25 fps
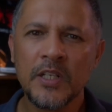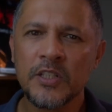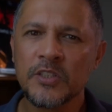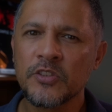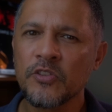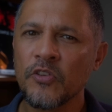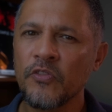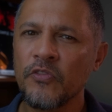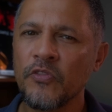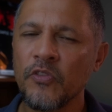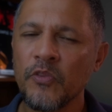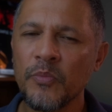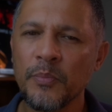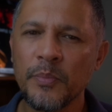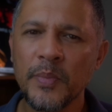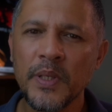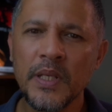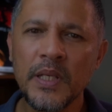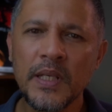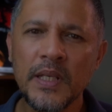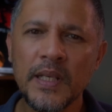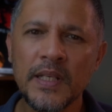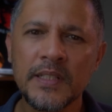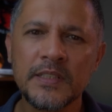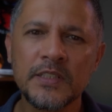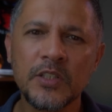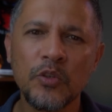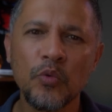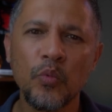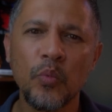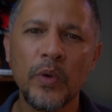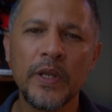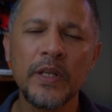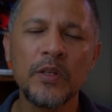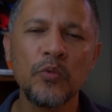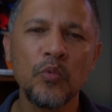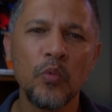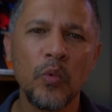So for me, it's a
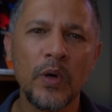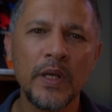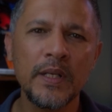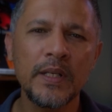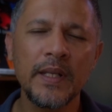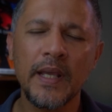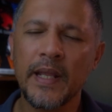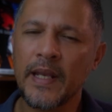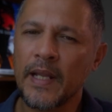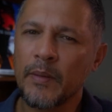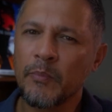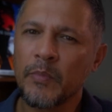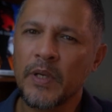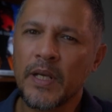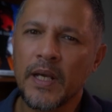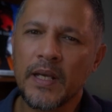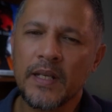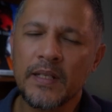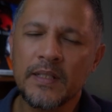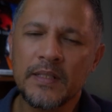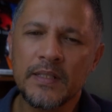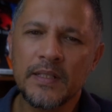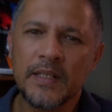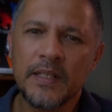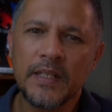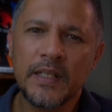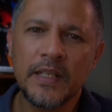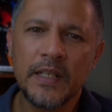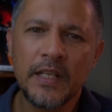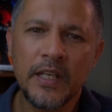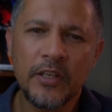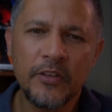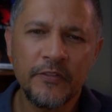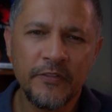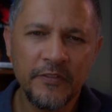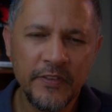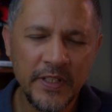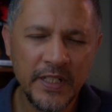win-win, and I'm
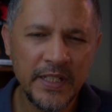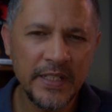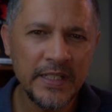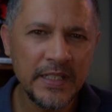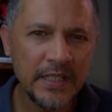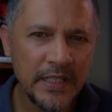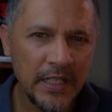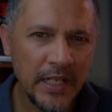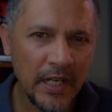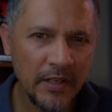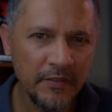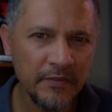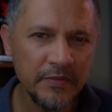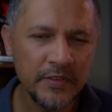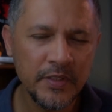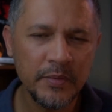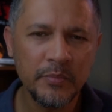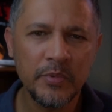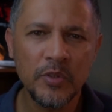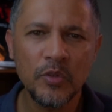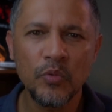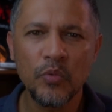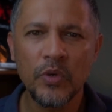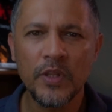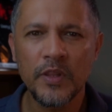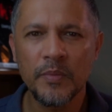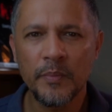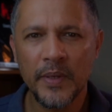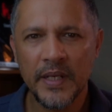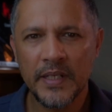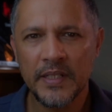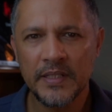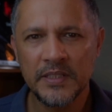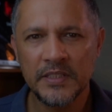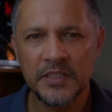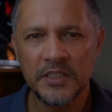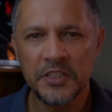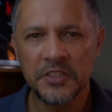currently feeling comfortable with my
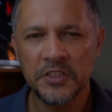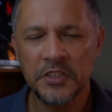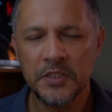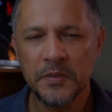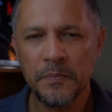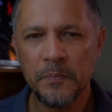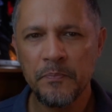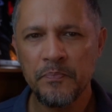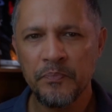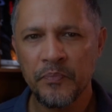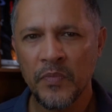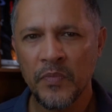decision.